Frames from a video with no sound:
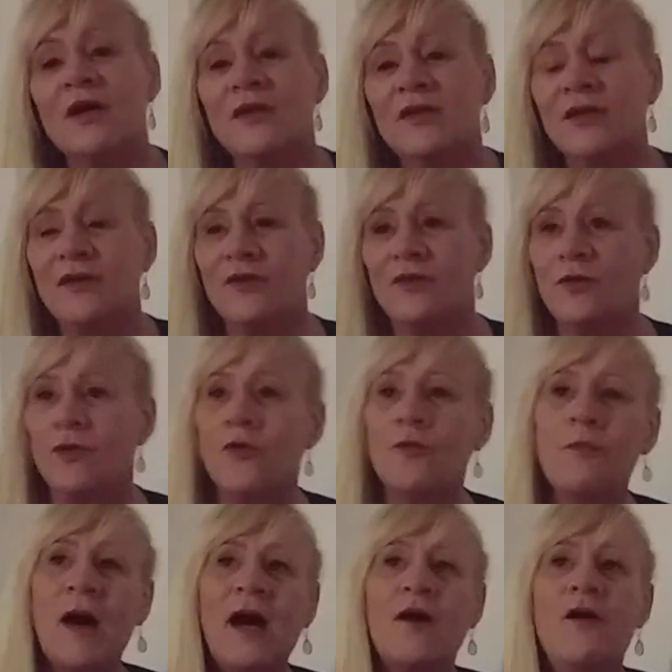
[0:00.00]
you look
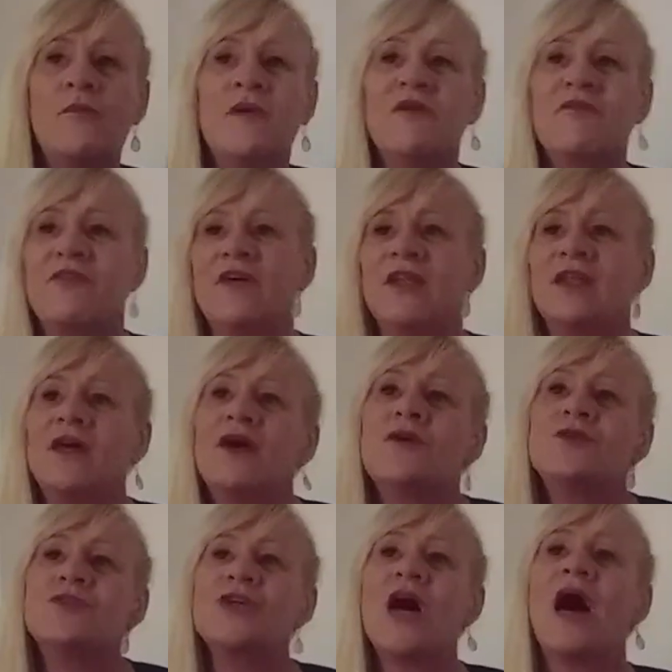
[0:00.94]
back on my
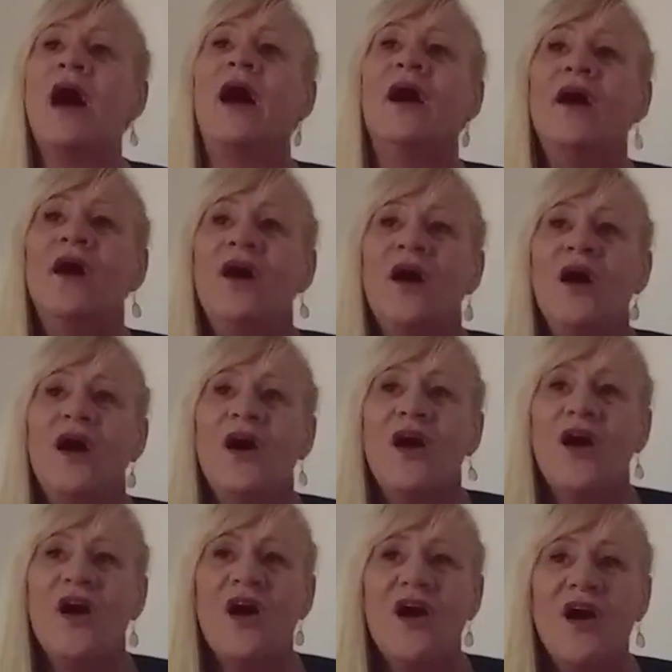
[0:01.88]
videos, yeah,
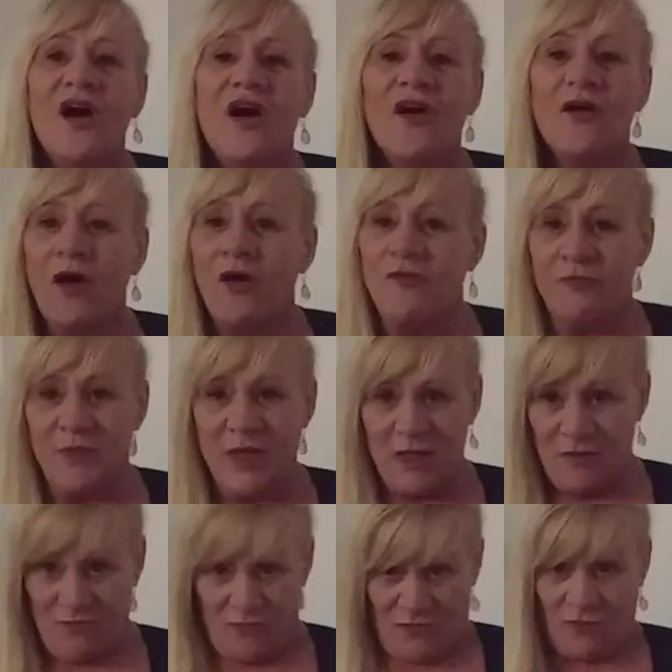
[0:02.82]
of
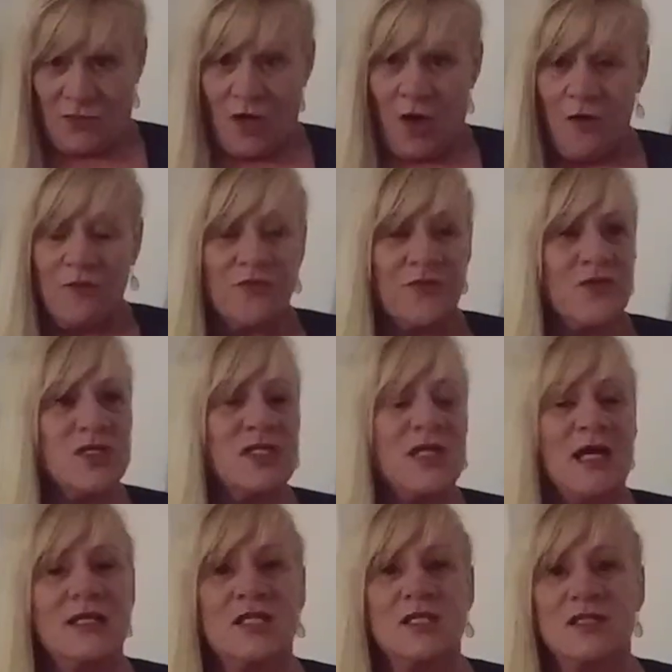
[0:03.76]
me going through
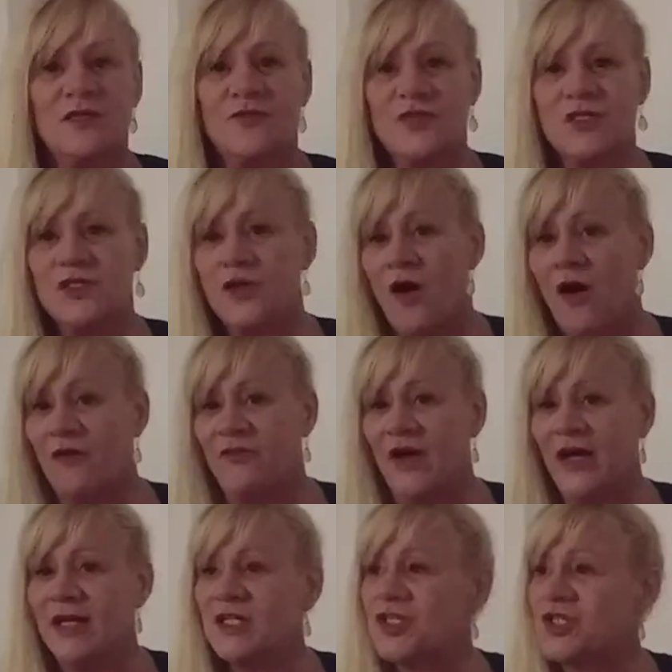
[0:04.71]
stages of
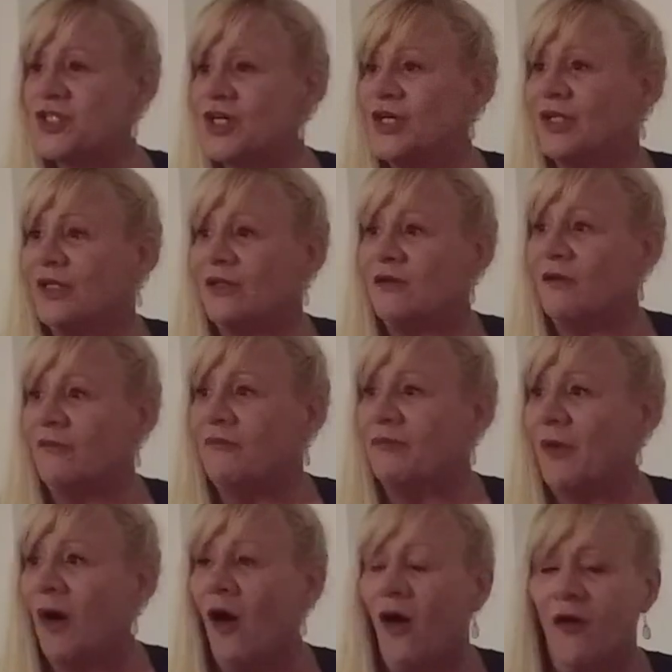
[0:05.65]
starvation and
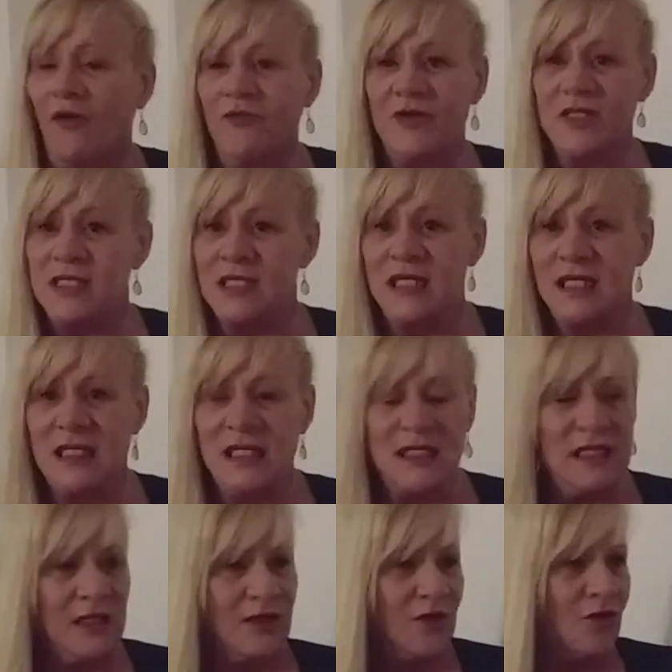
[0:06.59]

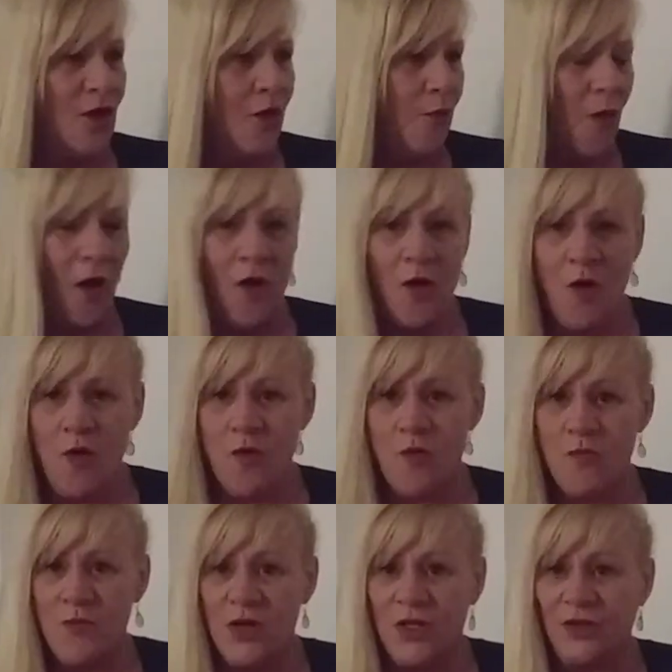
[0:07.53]
poverty and no
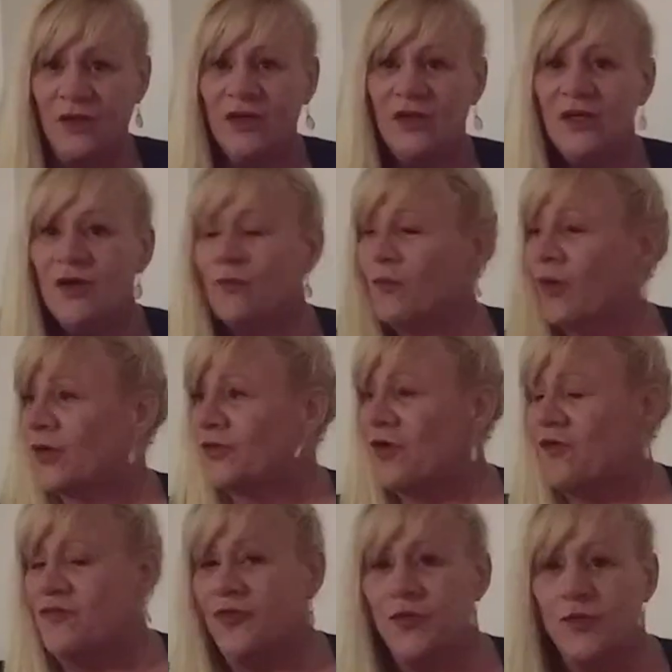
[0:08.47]
home and what
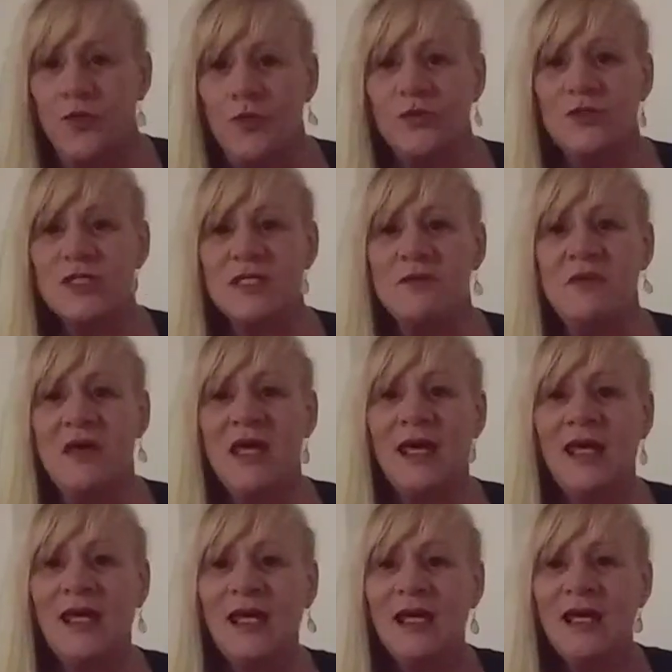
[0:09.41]
they've done to
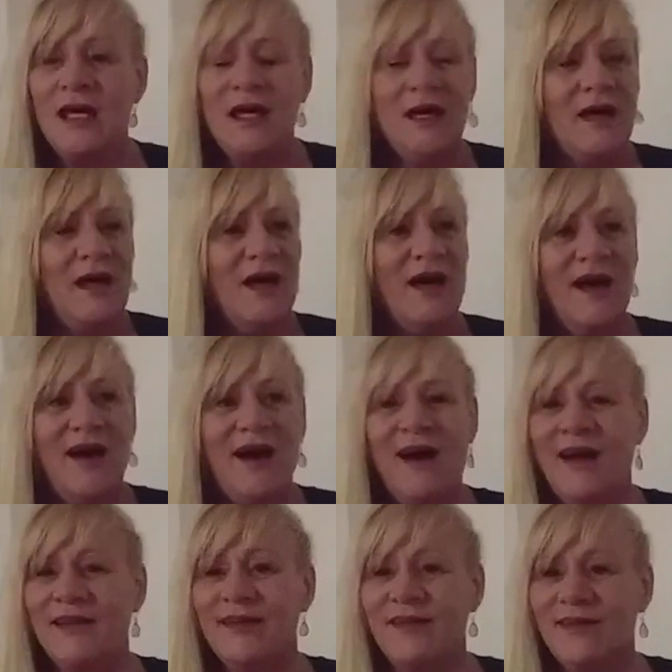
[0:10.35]
me.
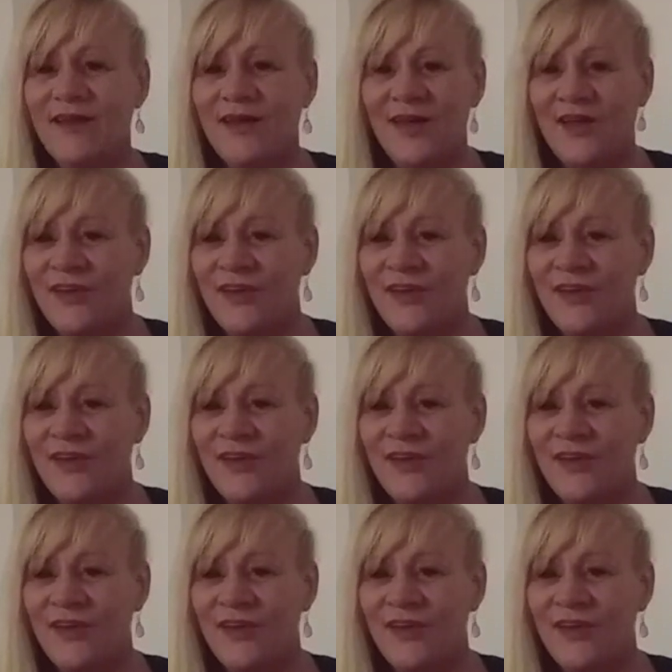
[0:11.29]
And